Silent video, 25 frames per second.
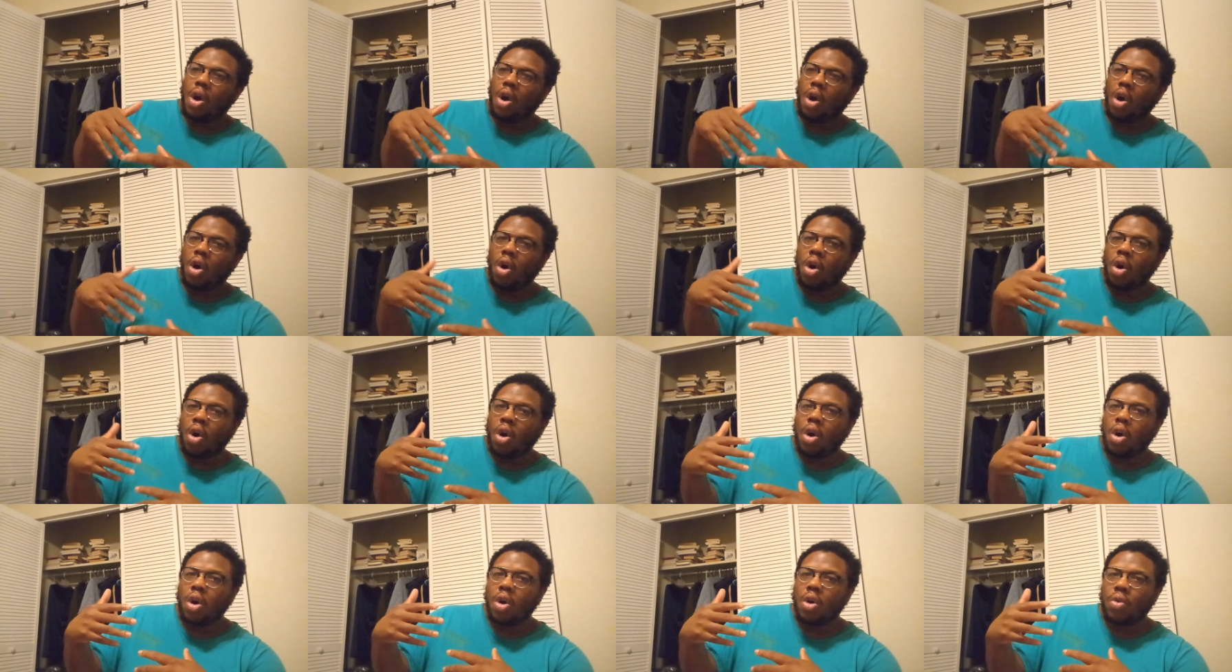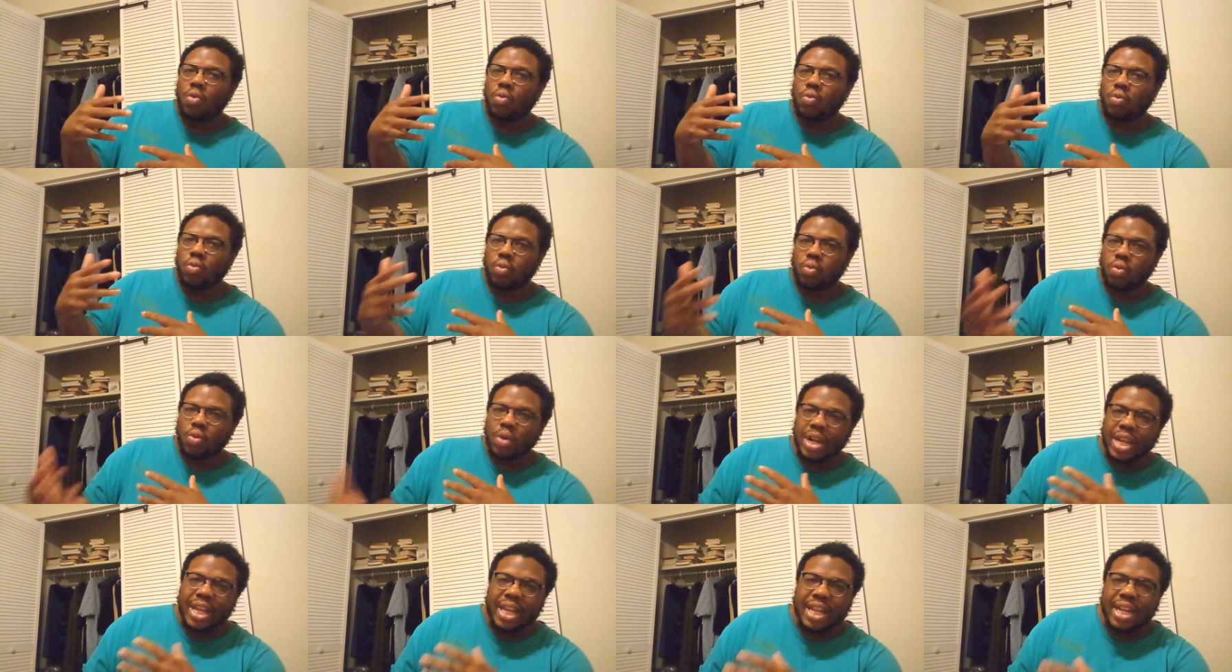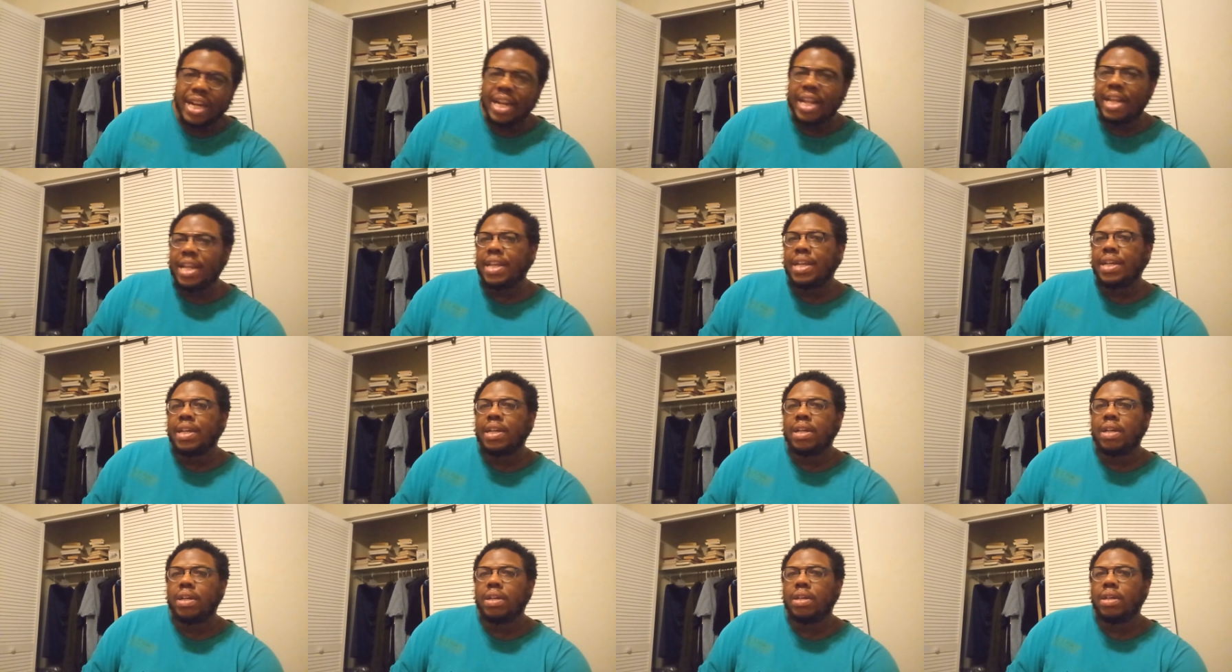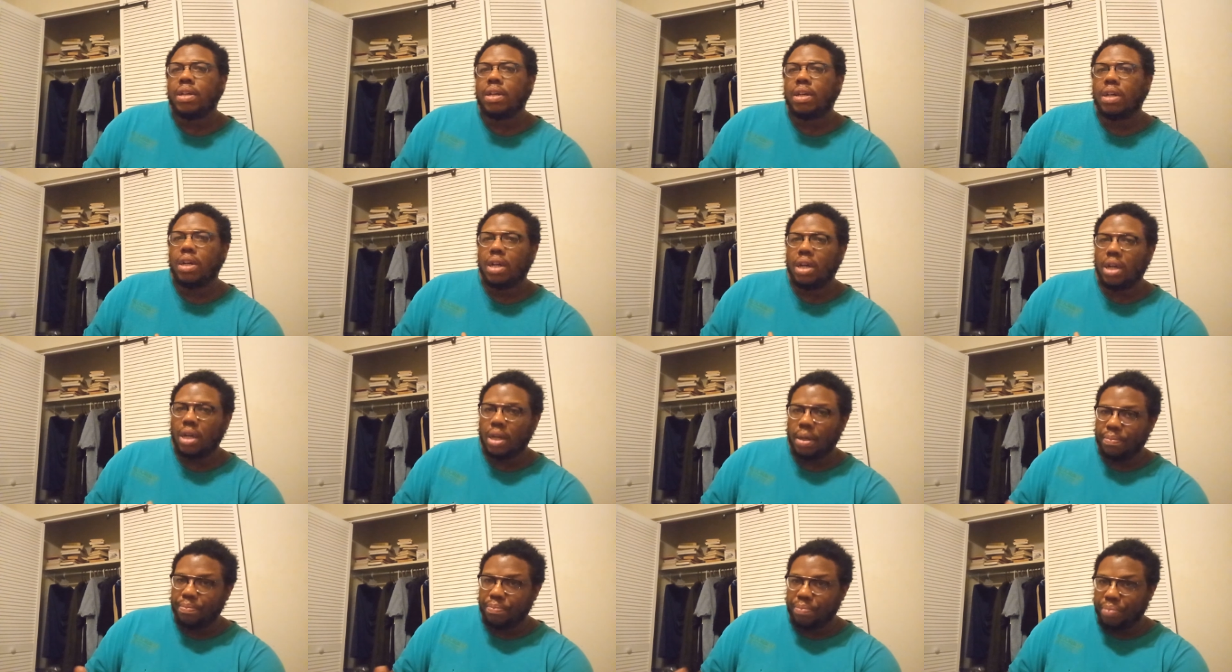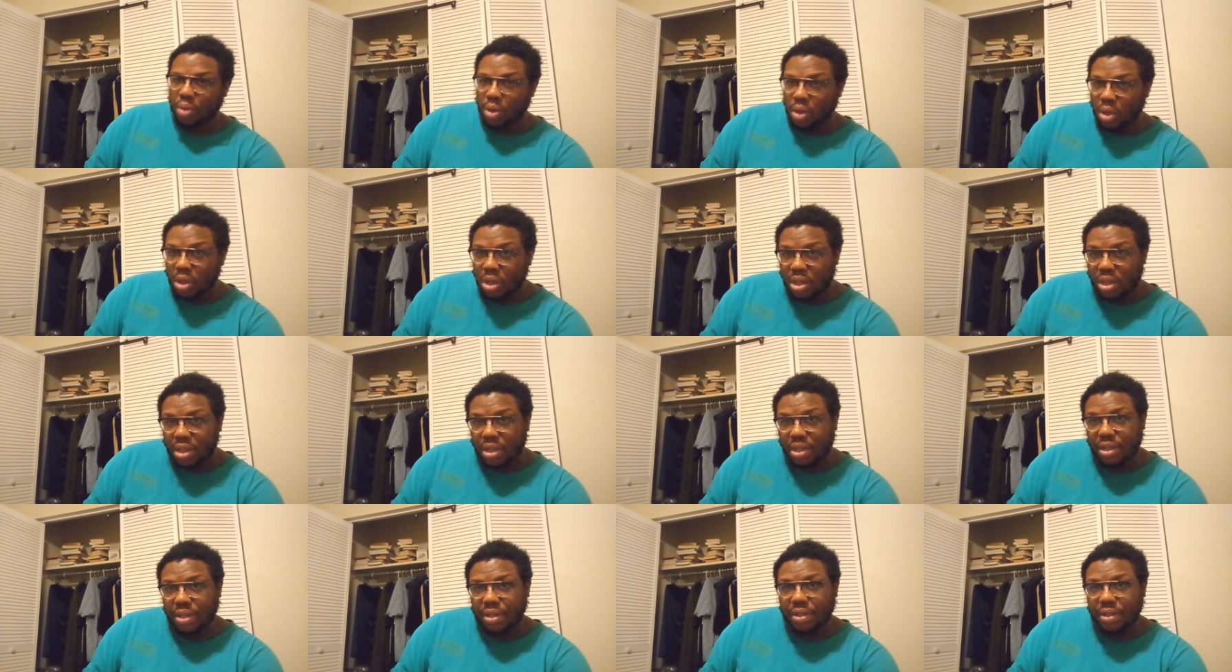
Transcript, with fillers: are reading a book,